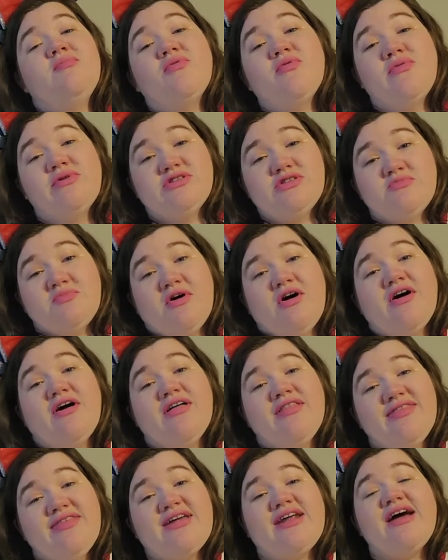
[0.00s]
one
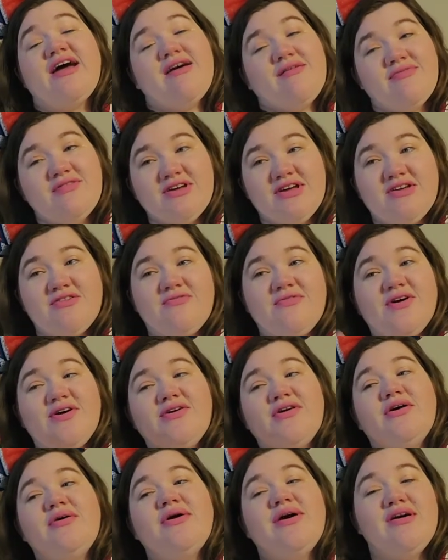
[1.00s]
spot that I have to get a
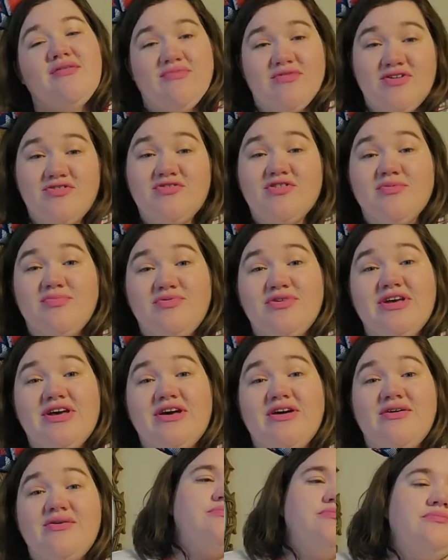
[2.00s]
photo every trip we
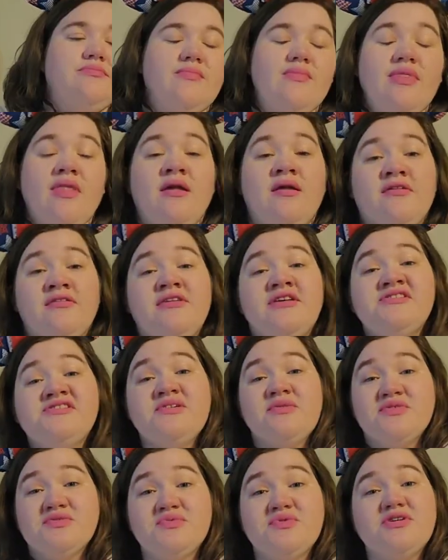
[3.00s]
go.
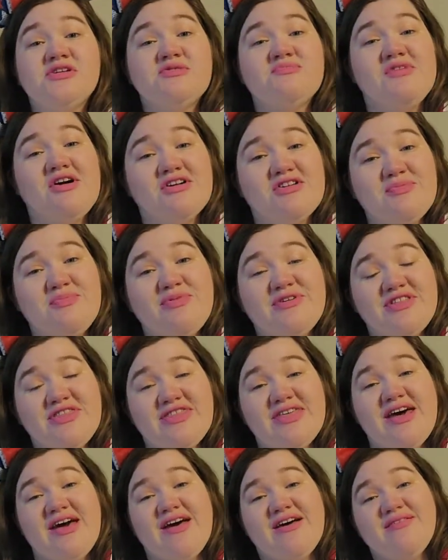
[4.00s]
Disney was real smart to put
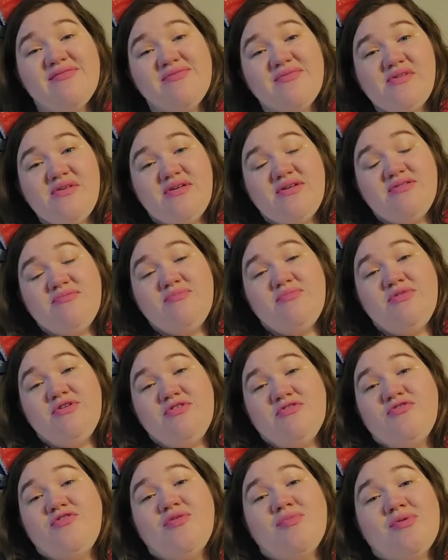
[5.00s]
that
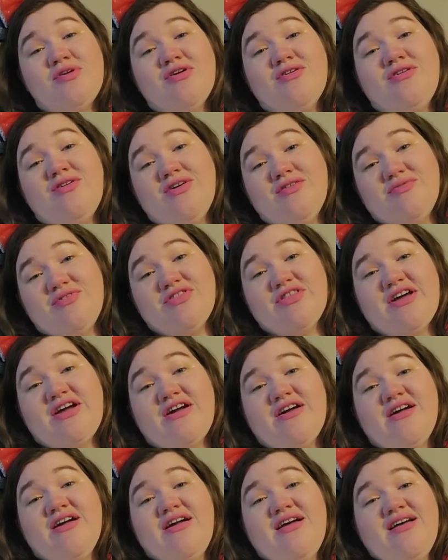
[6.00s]
beautiful mural over
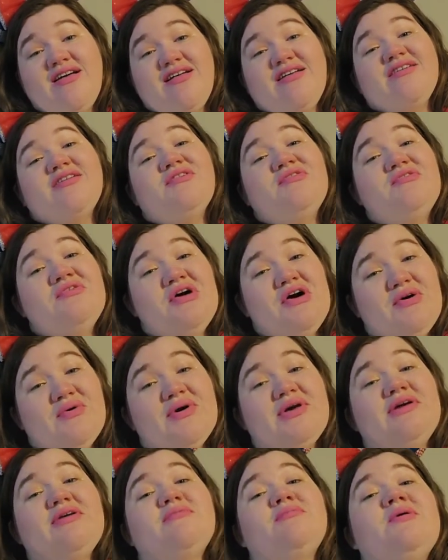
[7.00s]
there,
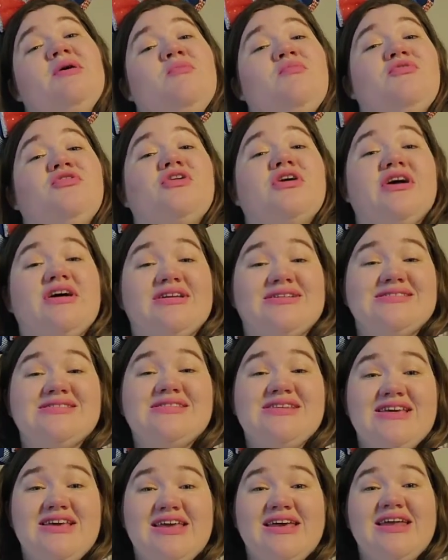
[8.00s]
knowing people are gonna
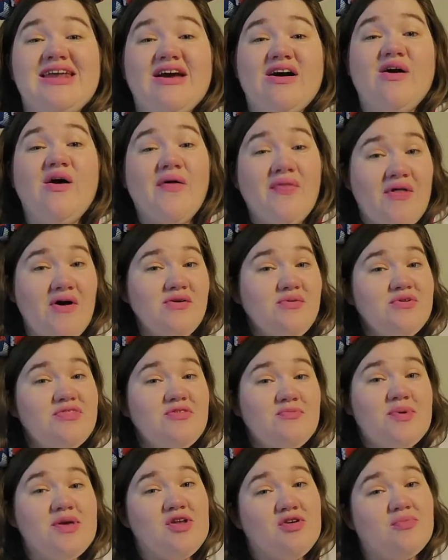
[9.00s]
seek it out, along with
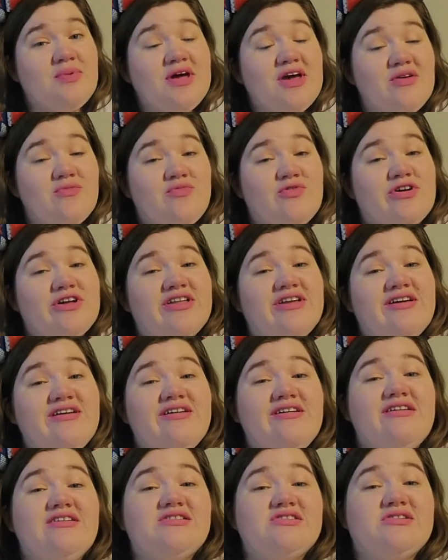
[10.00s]
the Peter Pan one.
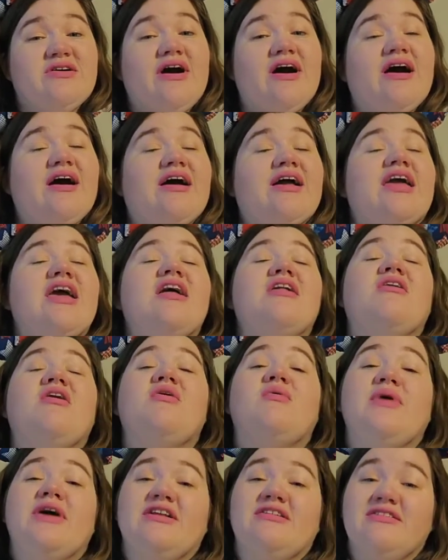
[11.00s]
So I
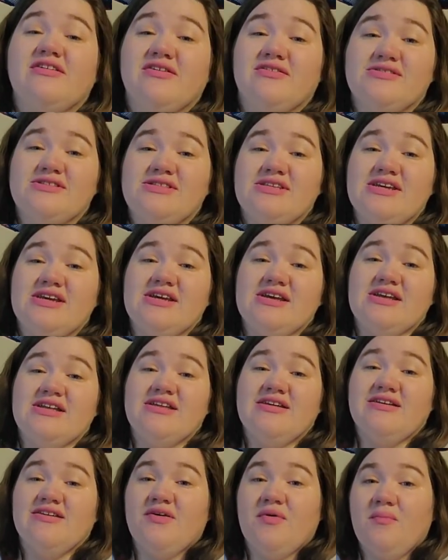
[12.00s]
cannot wait to go see it,
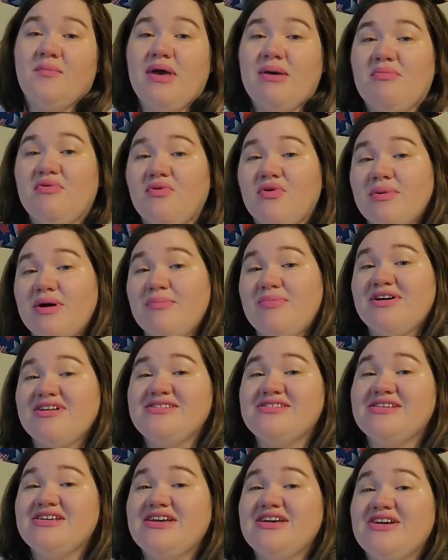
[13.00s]
maybe wear my
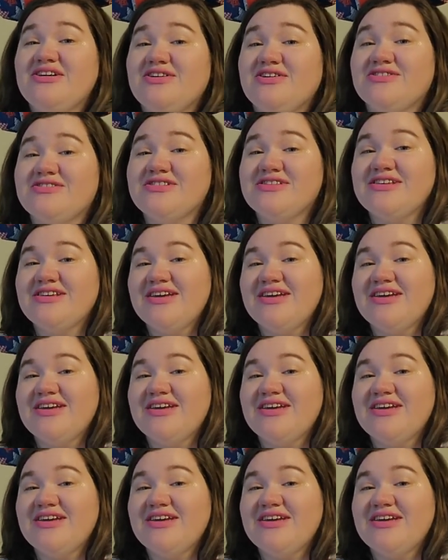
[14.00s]
pansy ears,